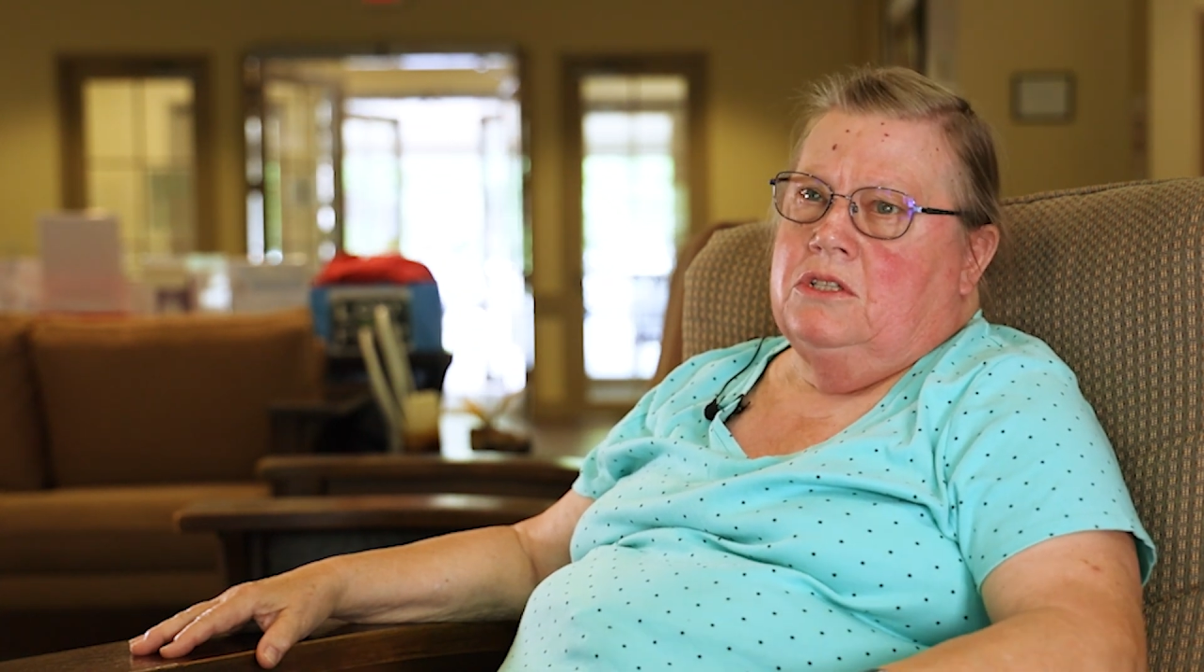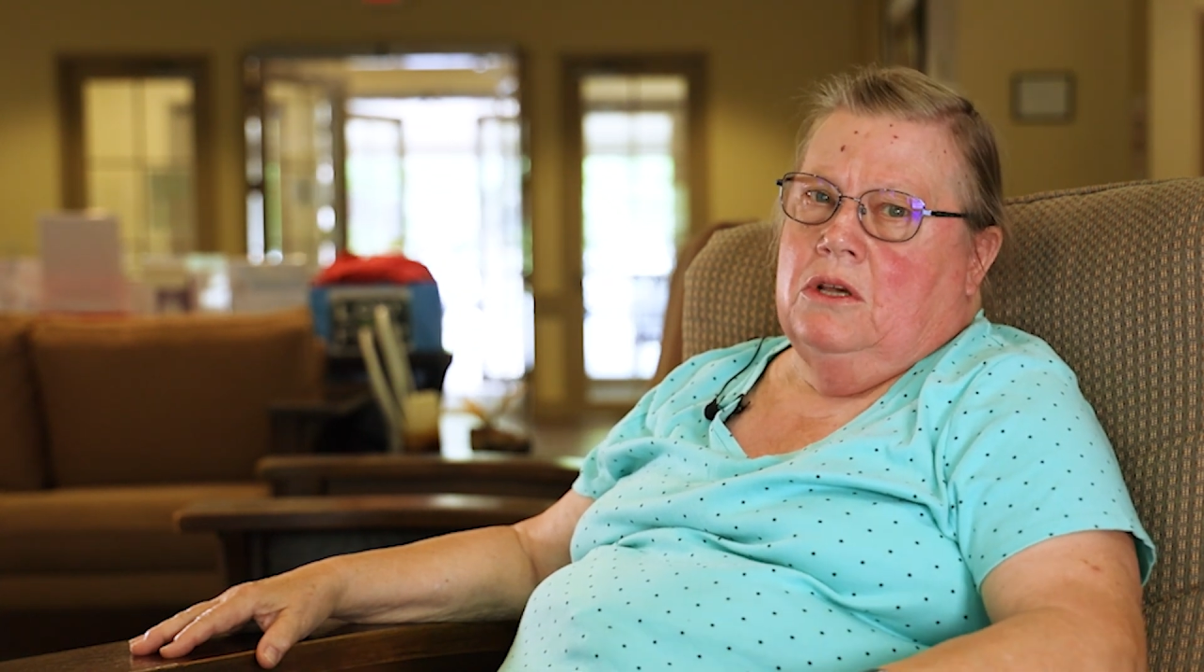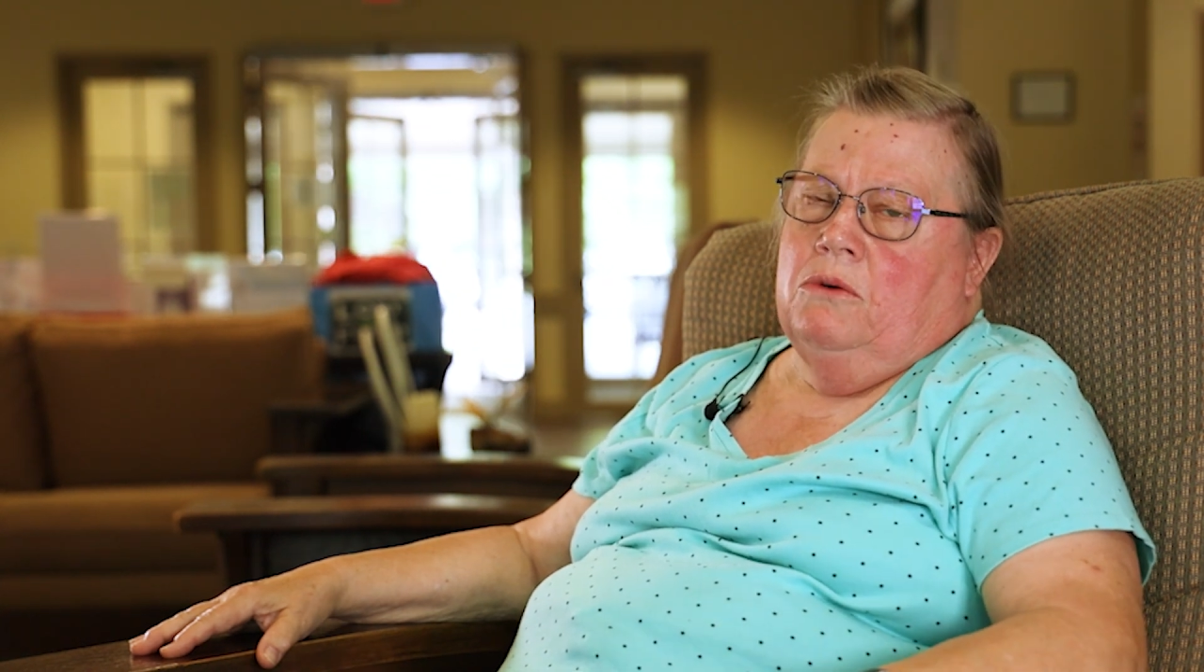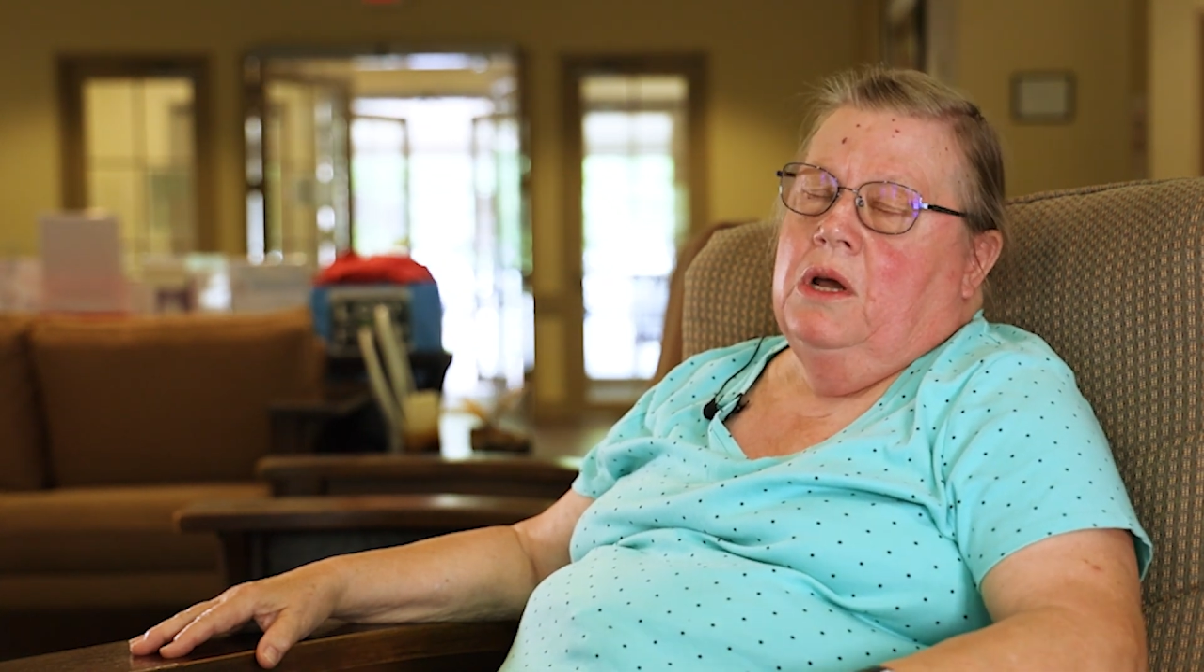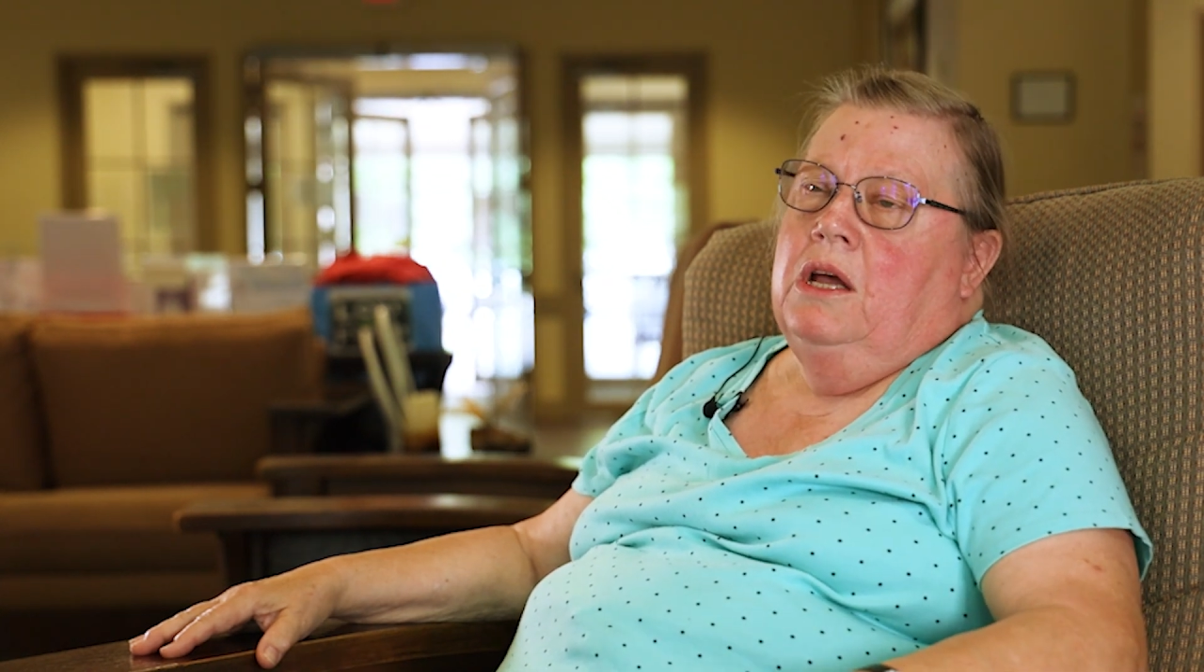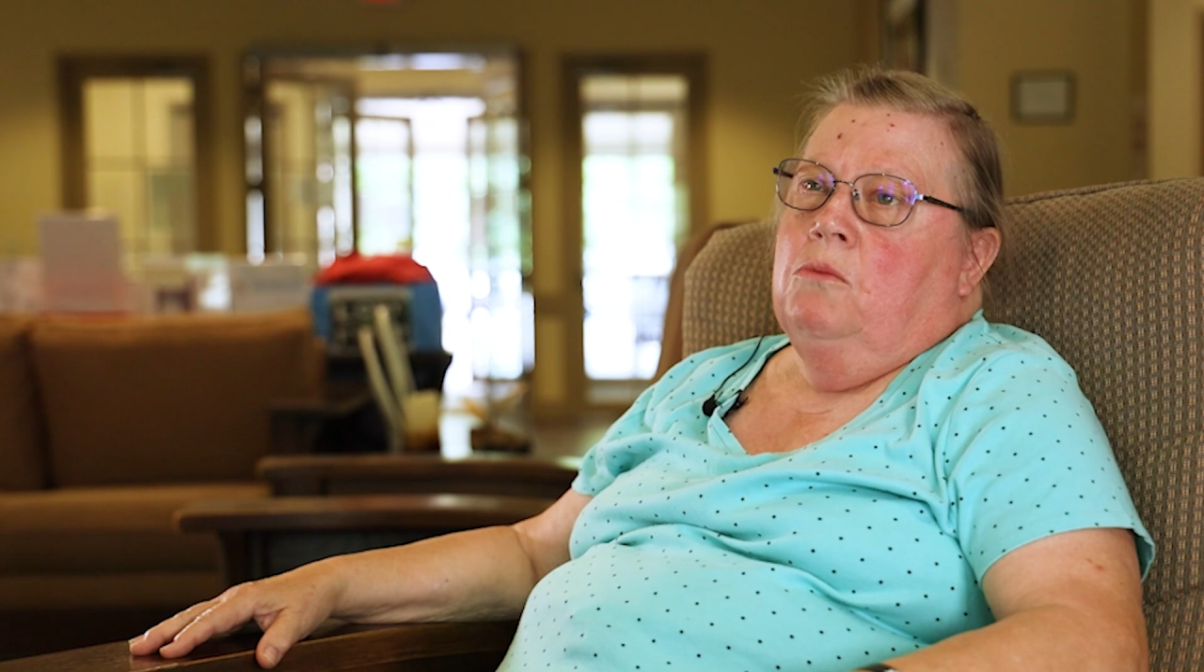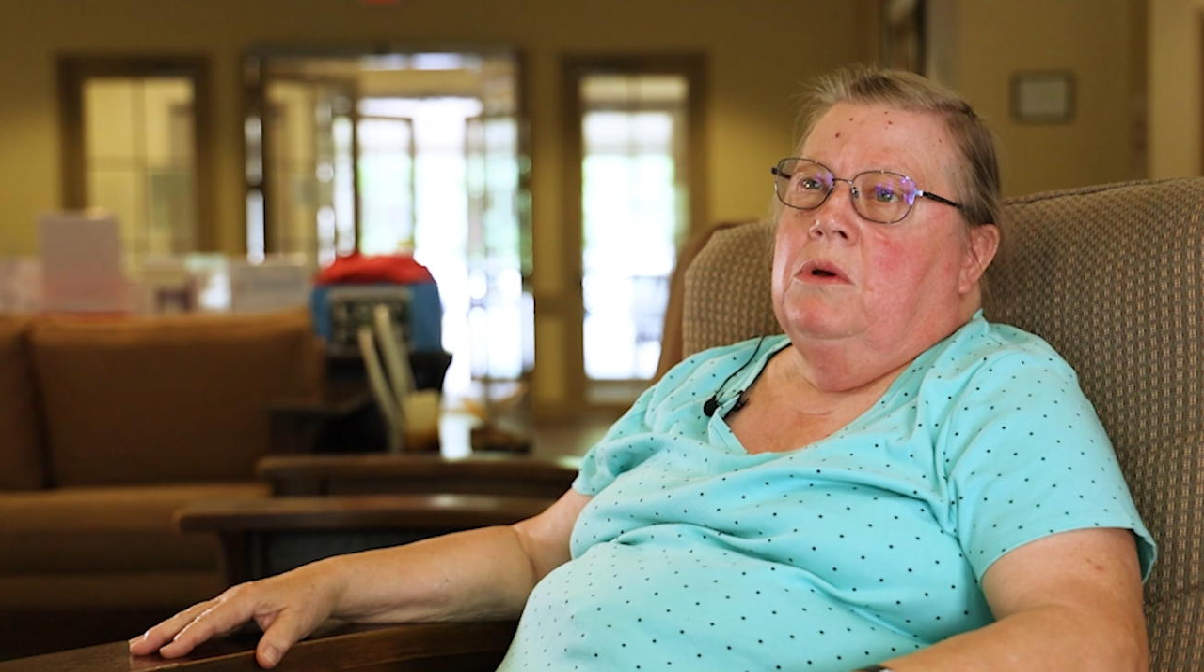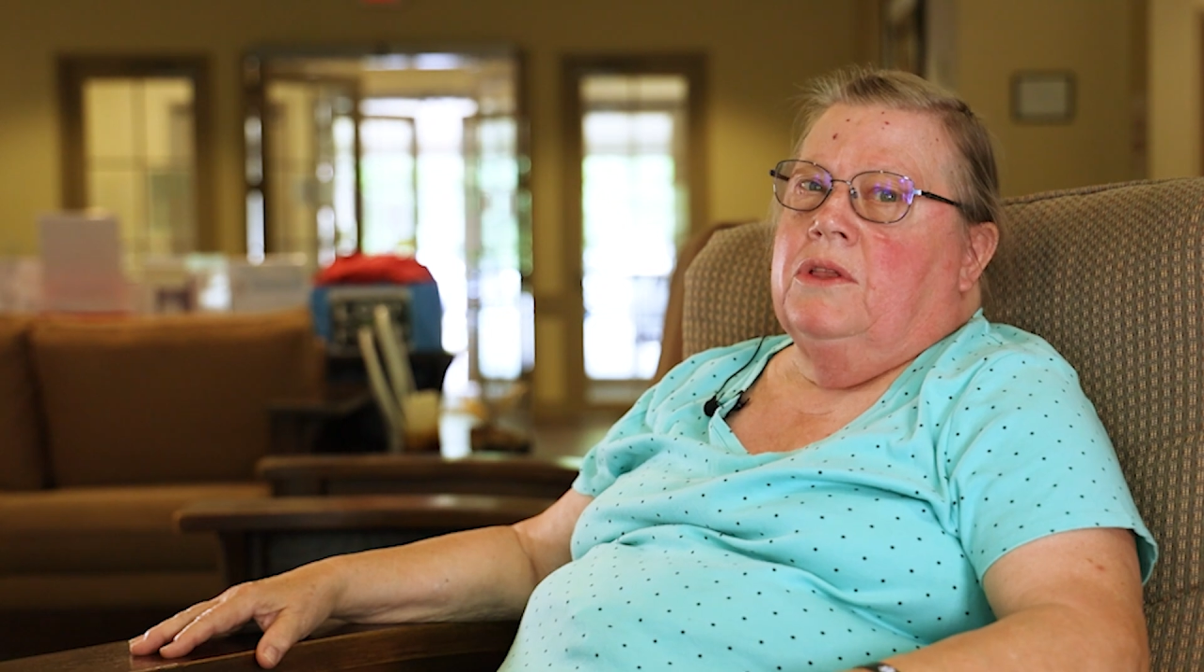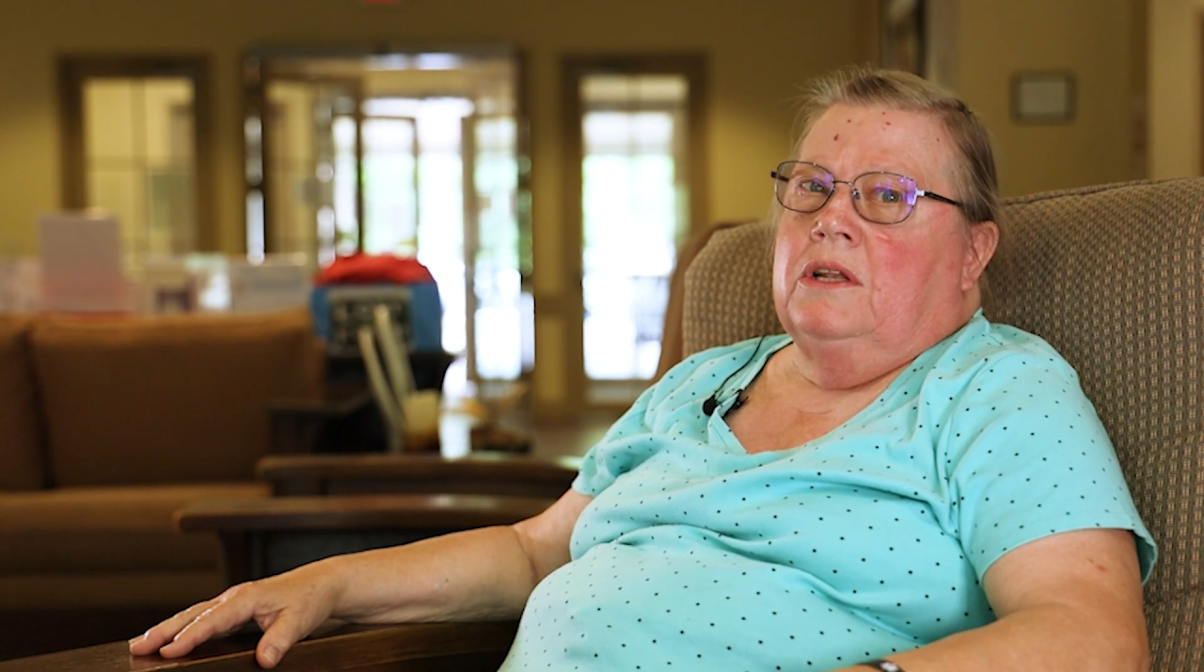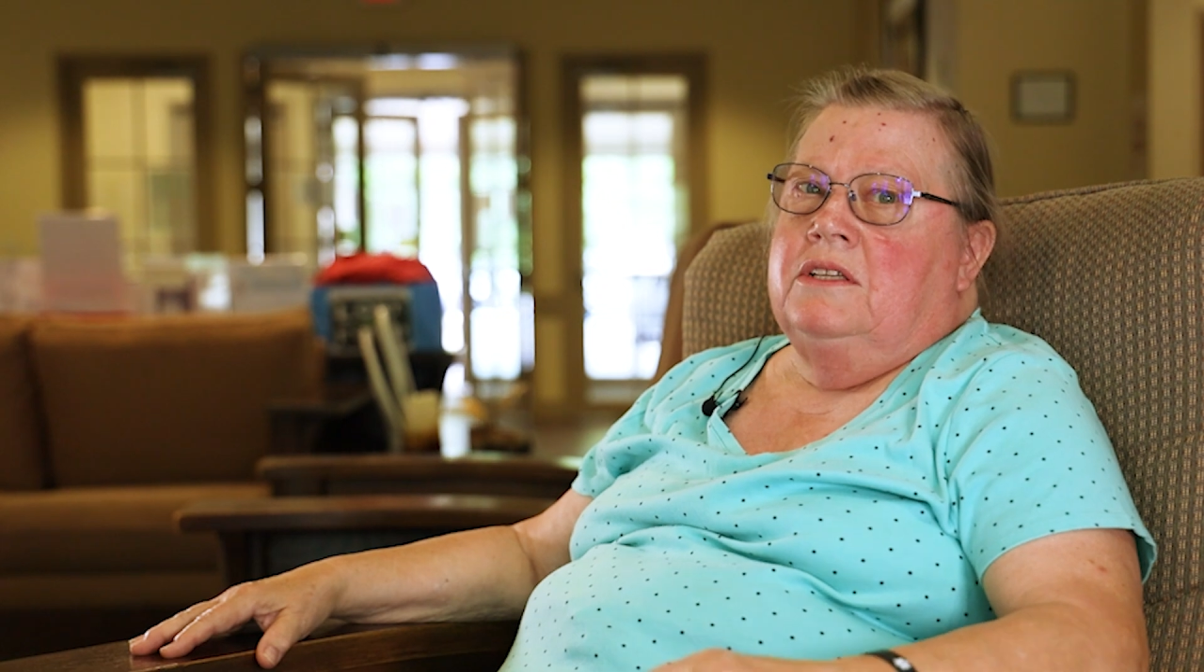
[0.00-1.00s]
so
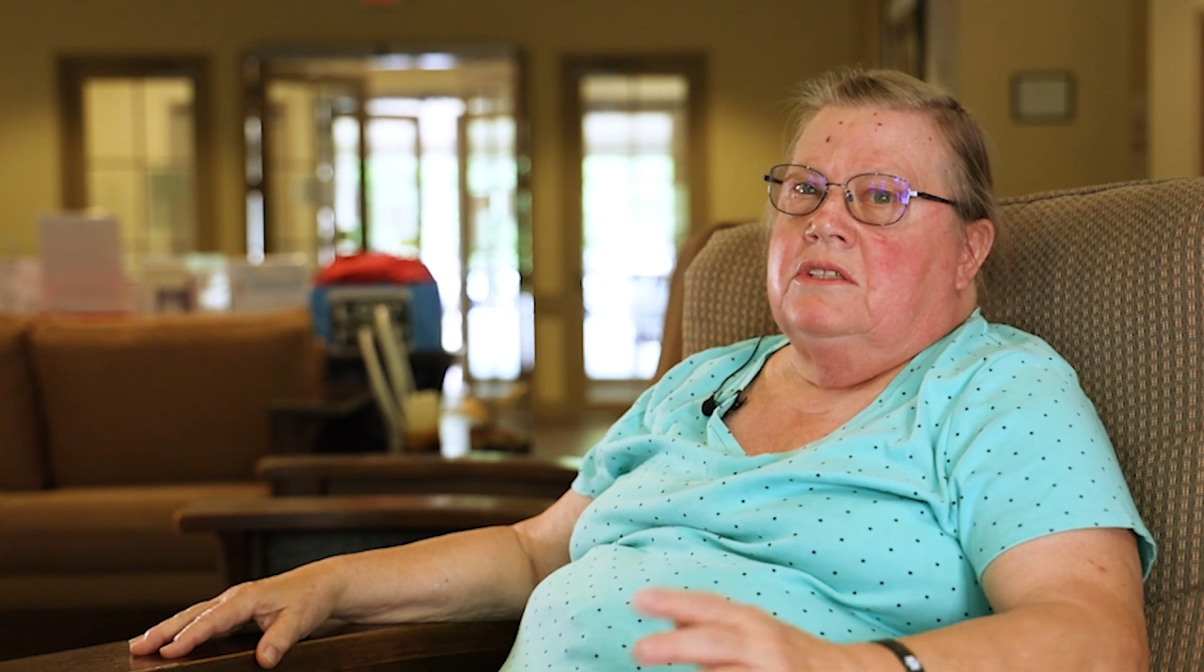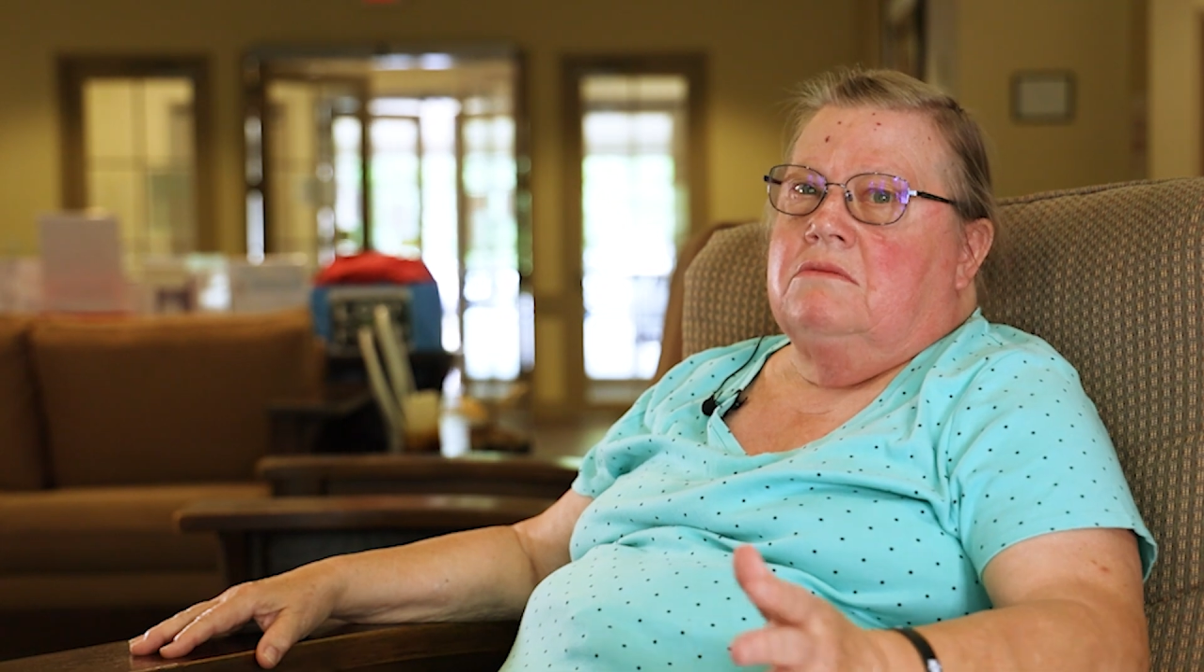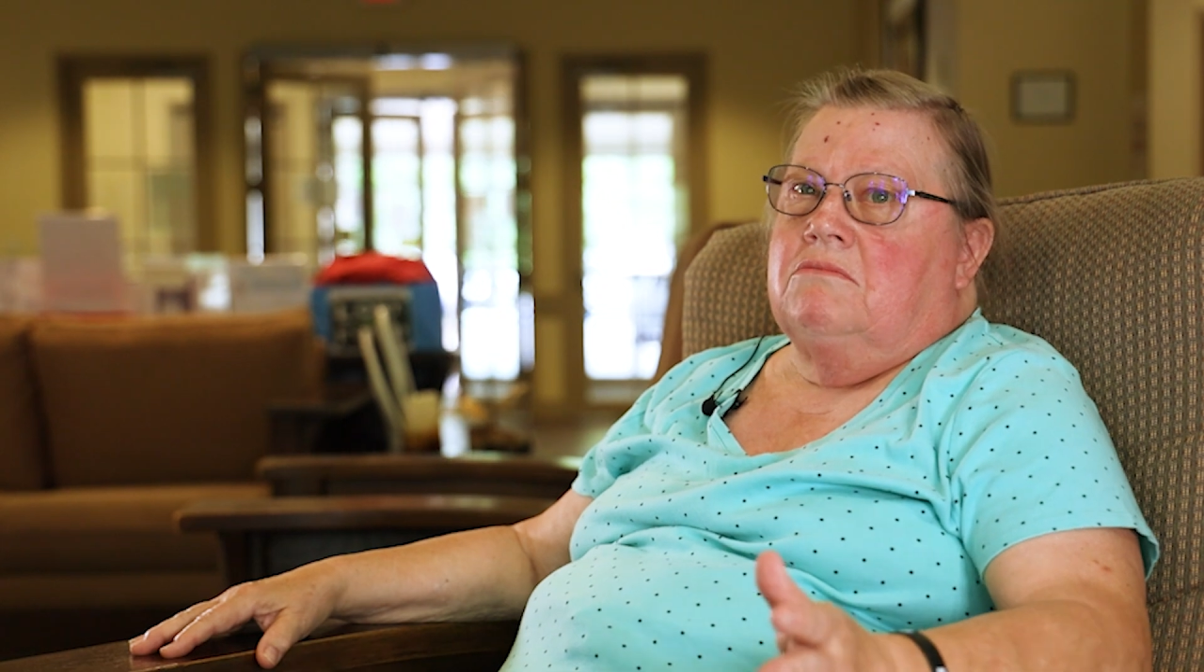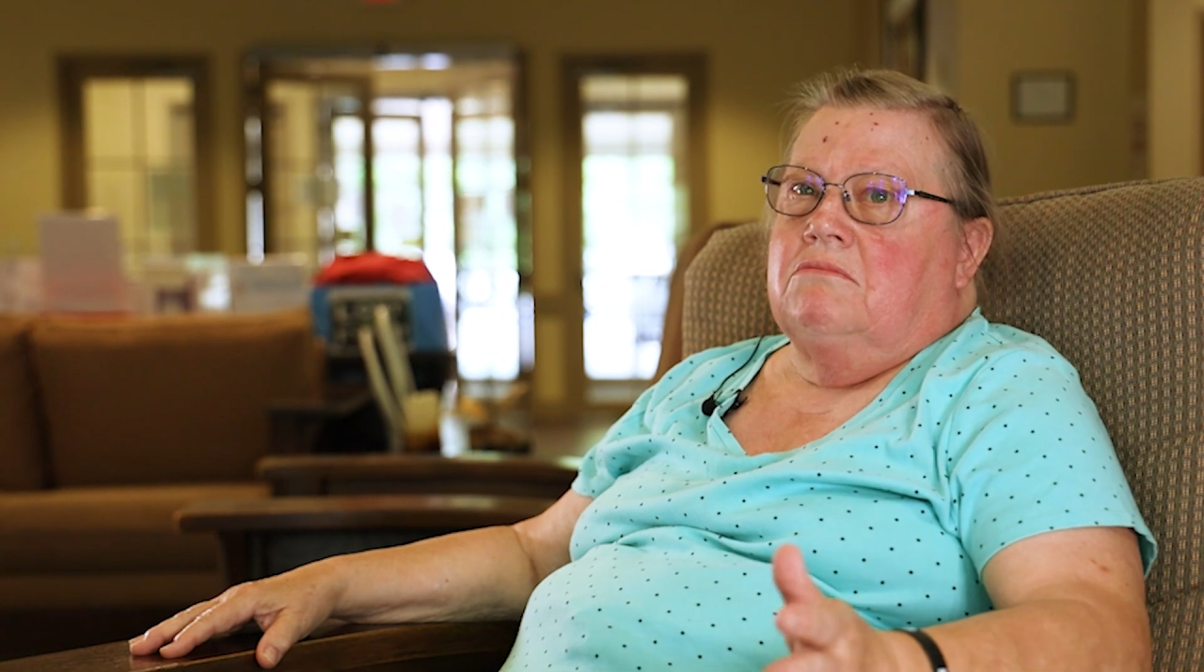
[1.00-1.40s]
with at least